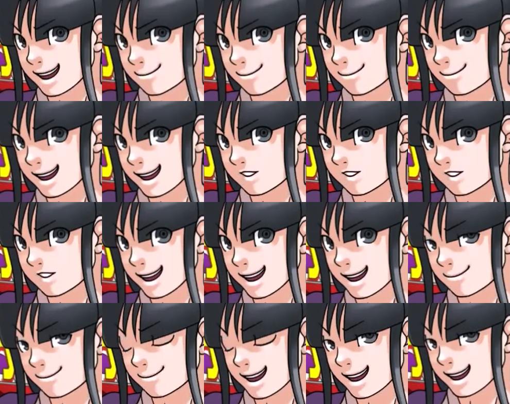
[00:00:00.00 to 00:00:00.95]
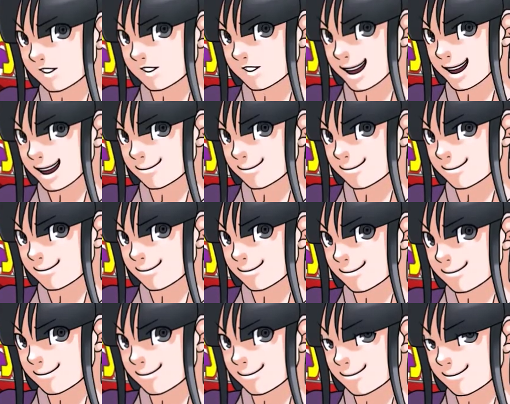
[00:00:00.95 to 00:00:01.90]
Chilo, you seem to really be fired
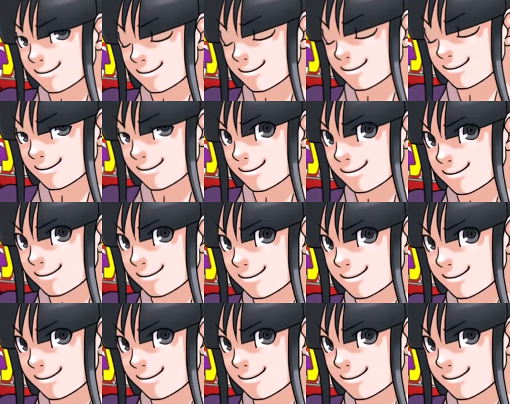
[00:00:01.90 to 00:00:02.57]
up about